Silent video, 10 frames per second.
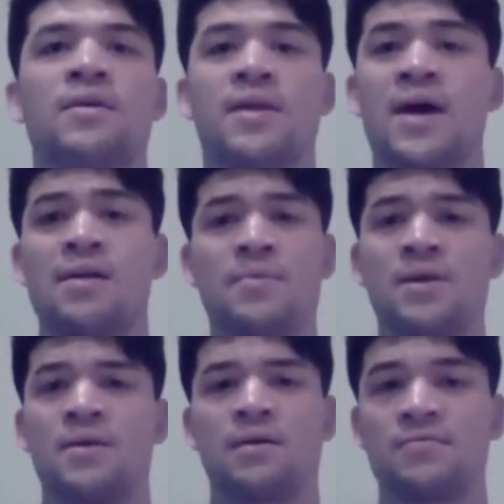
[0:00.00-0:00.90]
the
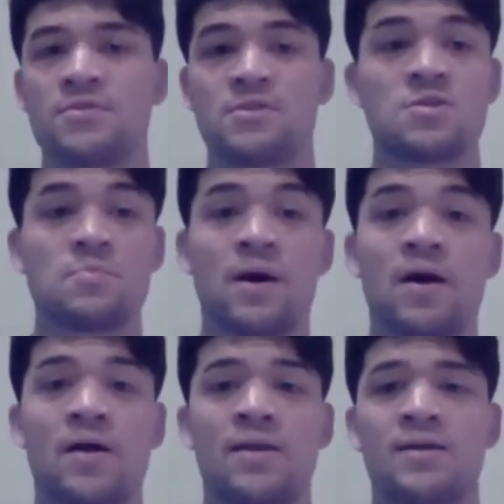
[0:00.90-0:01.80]
anatomy of the
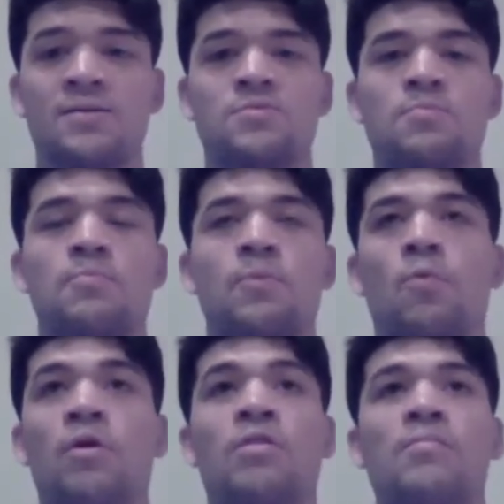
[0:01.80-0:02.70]
spine is
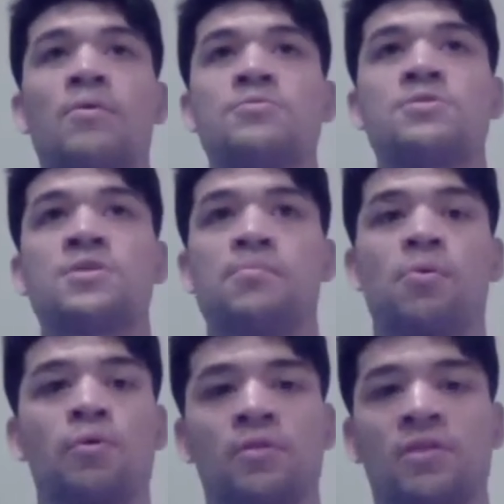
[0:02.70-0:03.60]
one of the most
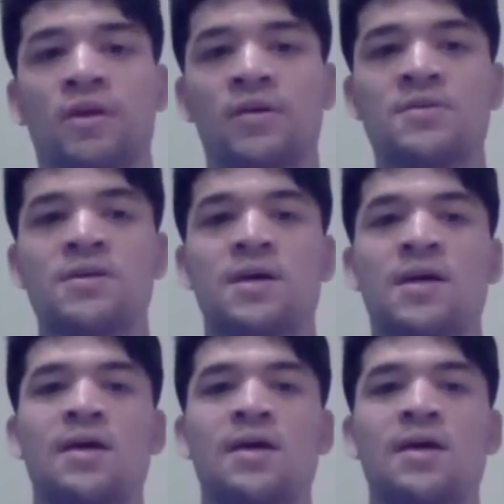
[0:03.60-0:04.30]
important things.